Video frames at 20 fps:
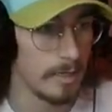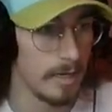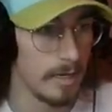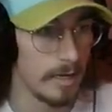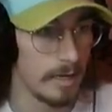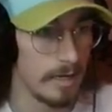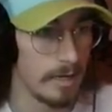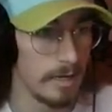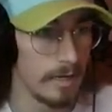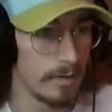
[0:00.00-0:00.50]

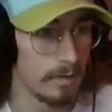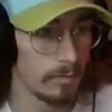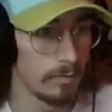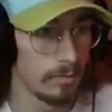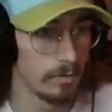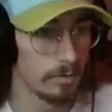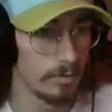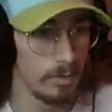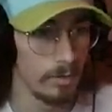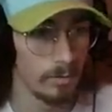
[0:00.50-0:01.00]
and we're
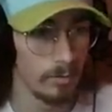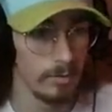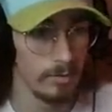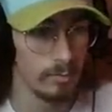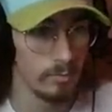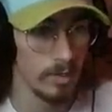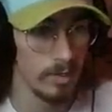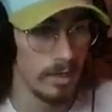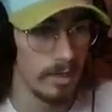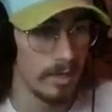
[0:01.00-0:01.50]
gonna go
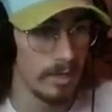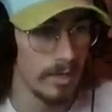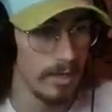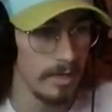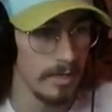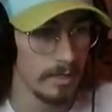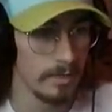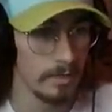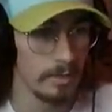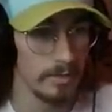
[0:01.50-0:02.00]
this way.
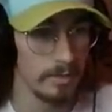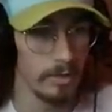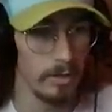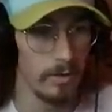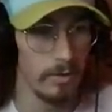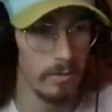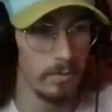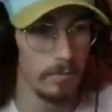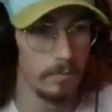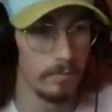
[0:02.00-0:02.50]
Hey, there you go.